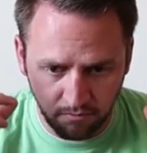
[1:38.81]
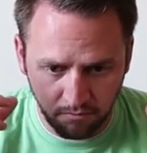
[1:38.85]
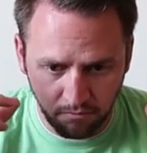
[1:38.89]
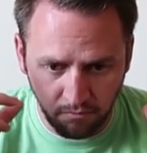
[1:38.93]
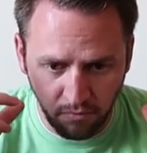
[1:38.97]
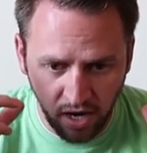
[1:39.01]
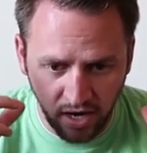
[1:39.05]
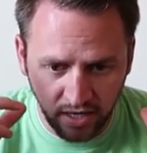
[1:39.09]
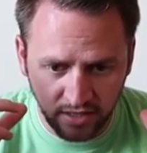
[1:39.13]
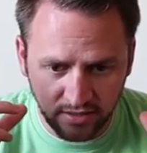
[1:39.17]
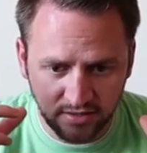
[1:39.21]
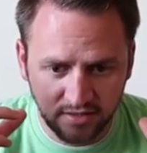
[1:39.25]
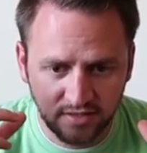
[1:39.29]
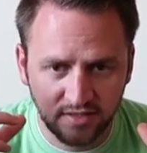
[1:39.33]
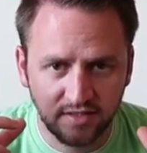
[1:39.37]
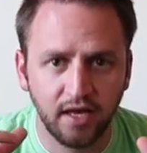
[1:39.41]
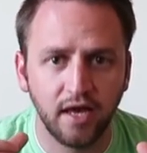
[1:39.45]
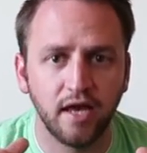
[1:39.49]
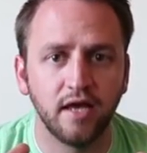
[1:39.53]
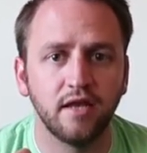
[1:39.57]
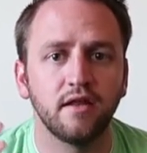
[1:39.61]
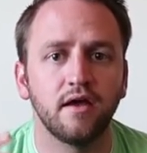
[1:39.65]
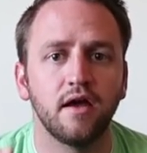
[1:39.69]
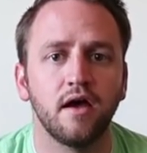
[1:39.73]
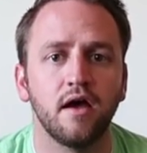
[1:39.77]

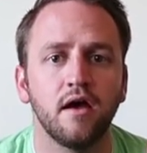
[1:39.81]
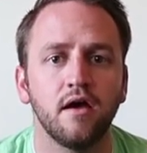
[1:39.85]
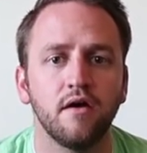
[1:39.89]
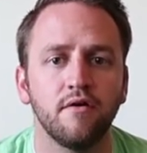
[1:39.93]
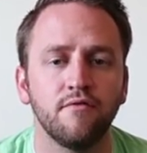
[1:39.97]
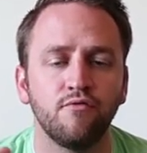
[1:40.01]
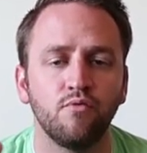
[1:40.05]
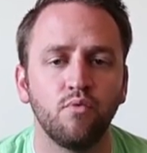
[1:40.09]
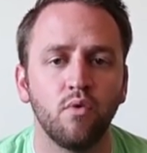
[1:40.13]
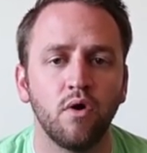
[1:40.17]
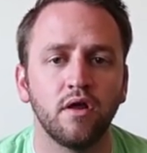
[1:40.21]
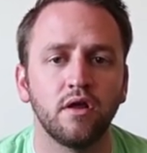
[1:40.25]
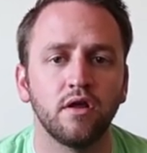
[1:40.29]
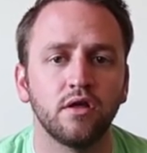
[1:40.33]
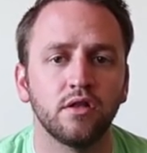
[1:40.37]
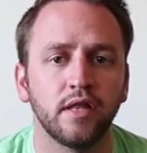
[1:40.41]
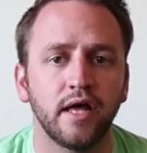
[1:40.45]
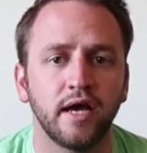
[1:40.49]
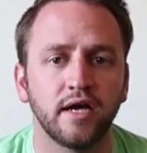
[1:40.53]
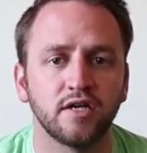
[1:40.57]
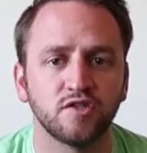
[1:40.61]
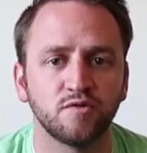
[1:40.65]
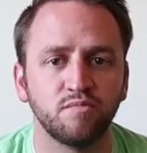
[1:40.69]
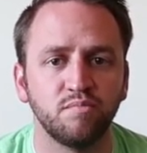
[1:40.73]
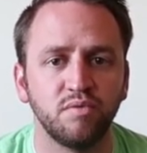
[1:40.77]
mindset of what
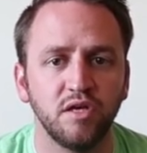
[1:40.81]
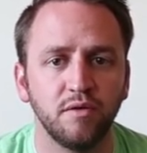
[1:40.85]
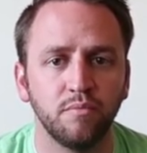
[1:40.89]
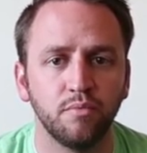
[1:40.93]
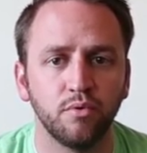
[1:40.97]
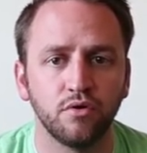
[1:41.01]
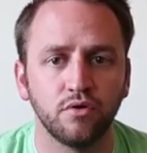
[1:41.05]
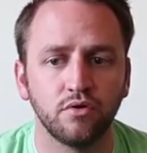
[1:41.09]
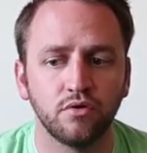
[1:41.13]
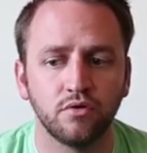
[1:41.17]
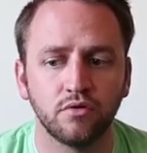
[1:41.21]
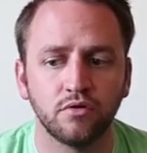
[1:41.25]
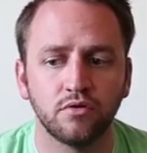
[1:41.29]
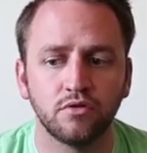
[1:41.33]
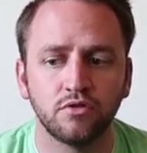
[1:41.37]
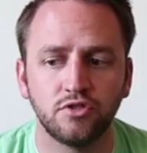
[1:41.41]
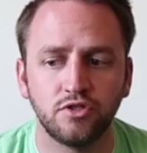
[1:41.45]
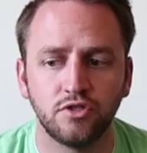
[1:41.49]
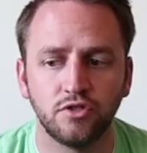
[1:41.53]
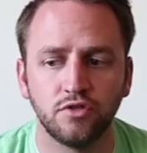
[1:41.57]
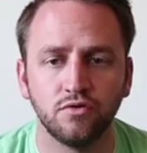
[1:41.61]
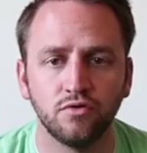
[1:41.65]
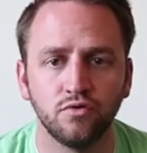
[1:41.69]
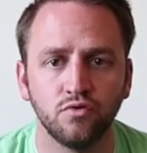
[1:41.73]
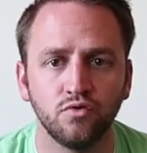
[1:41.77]
allows people
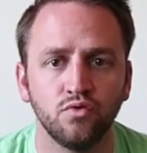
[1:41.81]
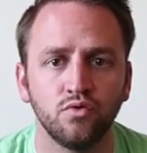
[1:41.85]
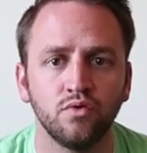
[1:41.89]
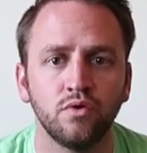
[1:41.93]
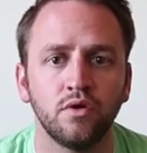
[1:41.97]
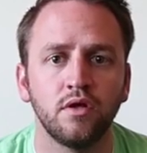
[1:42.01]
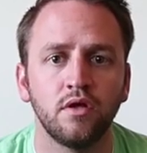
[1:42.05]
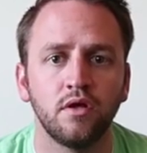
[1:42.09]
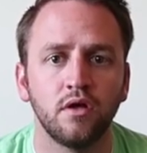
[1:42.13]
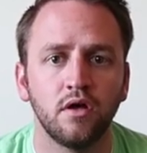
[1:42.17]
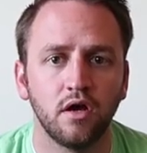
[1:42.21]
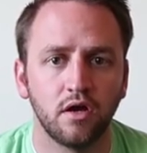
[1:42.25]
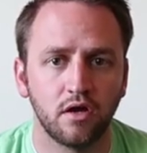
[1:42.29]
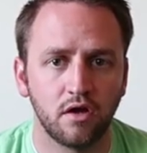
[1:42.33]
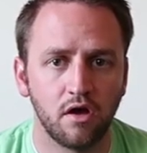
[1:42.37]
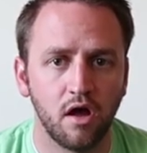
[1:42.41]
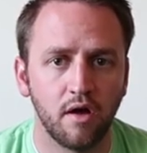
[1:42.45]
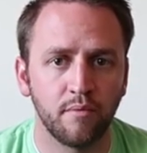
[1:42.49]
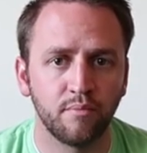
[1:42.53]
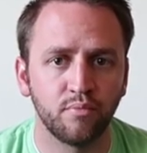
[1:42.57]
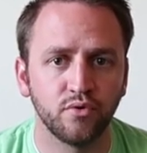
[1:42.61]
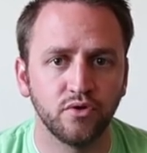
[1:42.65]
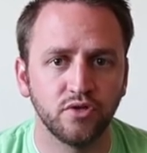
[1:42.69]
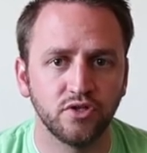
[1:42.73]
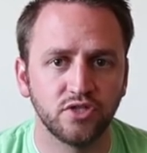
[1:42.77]
to
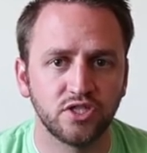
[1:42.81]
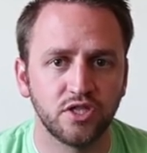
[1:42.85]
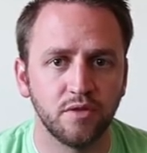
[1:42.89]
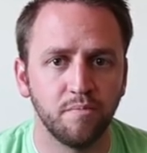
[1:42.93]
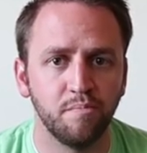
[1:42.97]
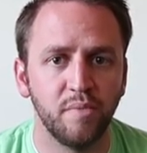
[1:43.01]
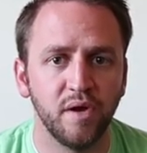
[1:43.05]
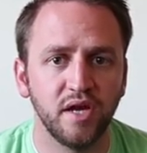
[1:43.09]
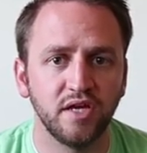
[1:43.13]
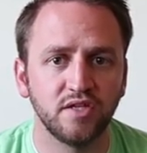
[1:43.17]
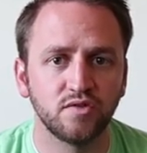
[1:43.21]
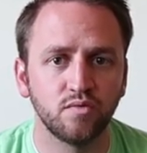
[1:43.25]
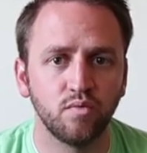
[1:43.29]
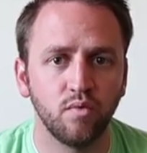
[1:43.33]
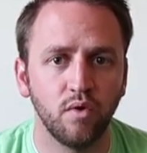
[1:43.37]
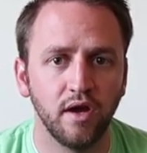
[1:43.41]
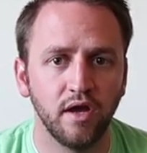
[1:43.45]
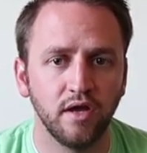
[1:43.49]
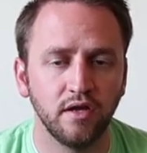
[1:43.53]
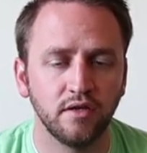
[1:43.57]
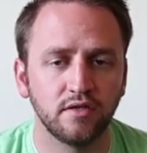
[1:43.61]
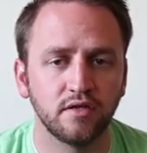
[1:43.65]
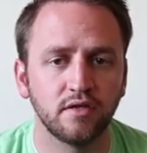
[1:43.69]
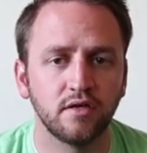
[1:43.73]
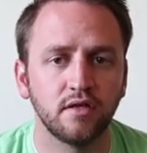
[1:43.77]
accomplish the base
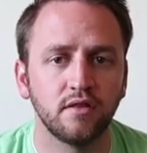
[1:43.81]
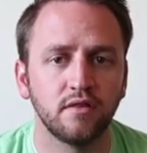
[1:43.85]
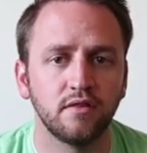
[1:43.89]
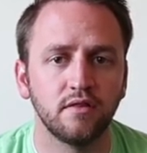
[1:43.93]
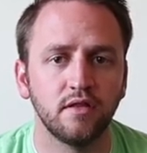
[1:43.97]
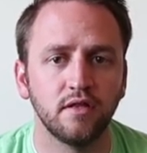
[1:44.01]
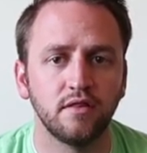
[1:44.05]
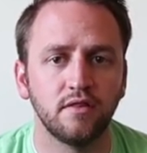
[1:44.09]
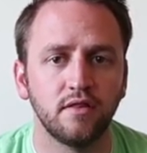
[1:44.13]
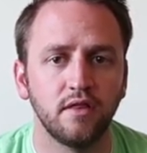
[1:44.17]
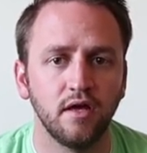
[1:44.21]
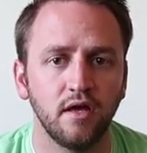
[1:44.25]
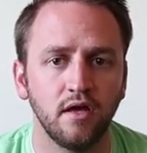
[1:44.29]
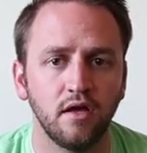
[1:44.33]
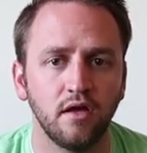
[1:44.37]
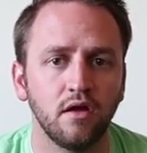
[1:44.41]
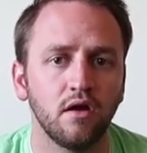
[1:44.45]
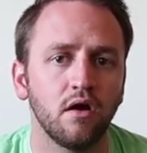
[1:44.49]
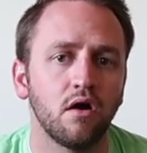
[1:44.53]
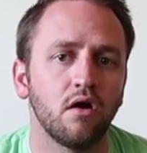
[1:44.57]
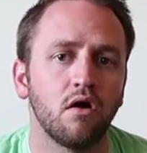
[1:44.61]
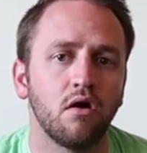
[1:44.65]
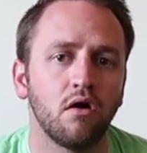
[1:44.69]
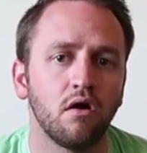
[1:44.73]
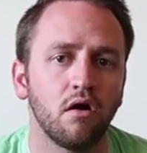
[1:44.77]
weight that
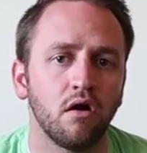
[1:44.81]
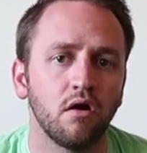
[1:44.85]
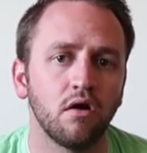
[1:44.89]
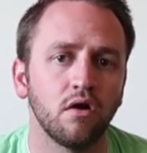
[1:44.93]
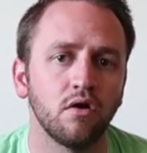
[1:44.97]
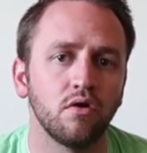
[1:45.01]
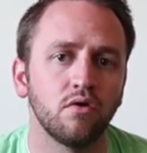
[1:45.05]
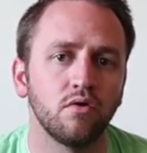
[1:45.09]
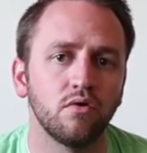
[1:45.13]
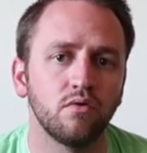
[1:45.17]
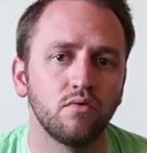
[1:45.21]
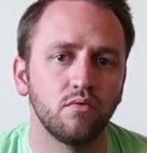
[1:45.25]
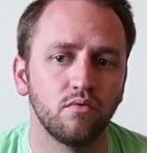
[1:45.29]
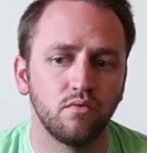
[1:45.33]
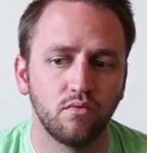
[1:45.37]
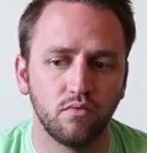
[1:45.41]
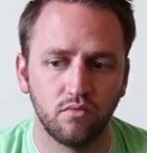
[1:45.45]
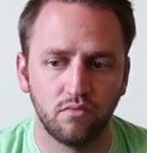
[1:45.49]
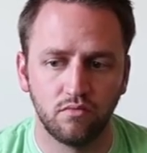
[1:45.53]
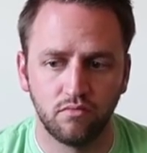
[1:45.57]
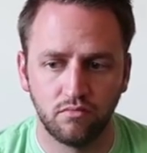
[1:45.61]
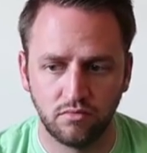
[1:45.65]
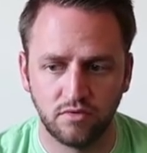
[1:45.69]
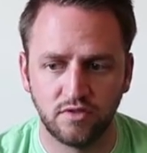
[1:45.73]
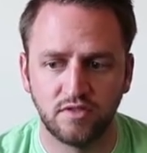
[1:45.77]
they are
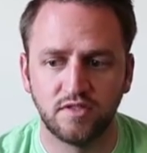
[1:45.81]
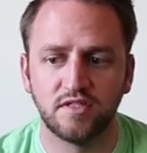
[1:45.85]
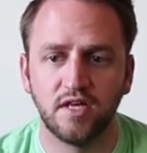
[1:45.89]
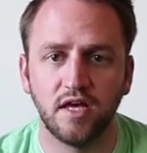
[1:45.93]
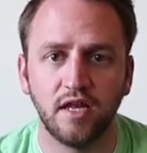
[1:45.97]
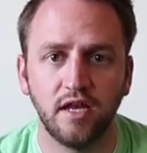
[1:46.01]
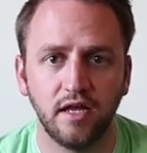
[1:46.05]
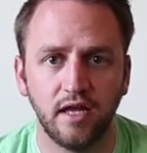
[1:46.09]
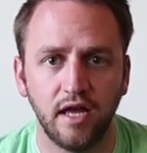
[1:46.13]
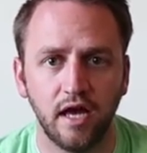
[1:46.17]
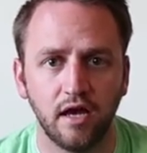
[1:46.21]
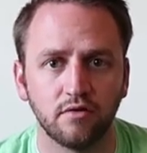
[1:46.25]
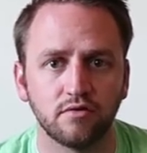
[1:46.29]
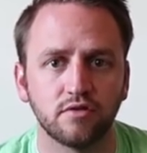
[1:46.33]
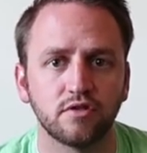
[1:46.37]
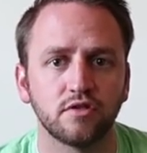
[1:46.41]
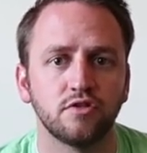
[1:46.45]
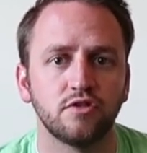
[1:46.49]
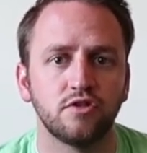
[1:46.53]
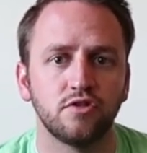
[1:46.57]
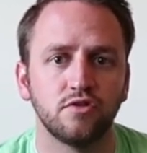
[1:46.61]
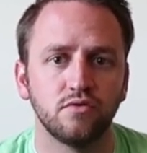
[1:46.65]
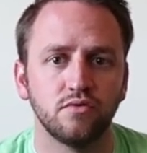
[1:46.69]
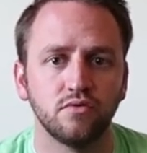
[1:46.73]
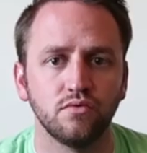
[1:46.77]
setting
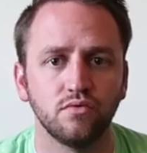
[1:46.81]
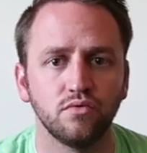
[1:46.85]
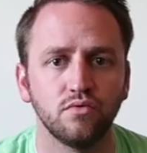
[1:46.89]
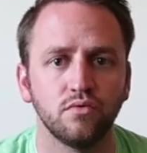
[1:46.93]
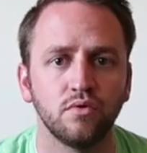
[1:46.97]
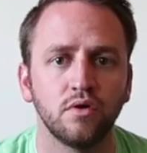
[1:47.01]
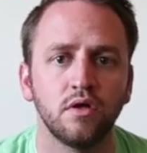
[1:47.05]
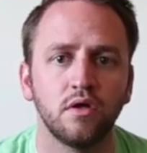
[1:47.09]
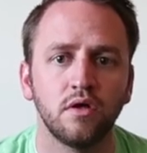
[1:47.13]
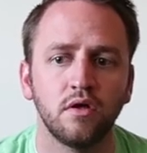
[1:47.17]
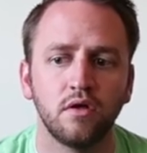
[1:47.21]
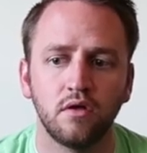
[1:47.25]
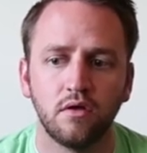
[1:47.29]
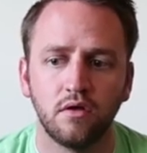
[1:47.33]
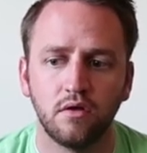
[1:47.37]
out to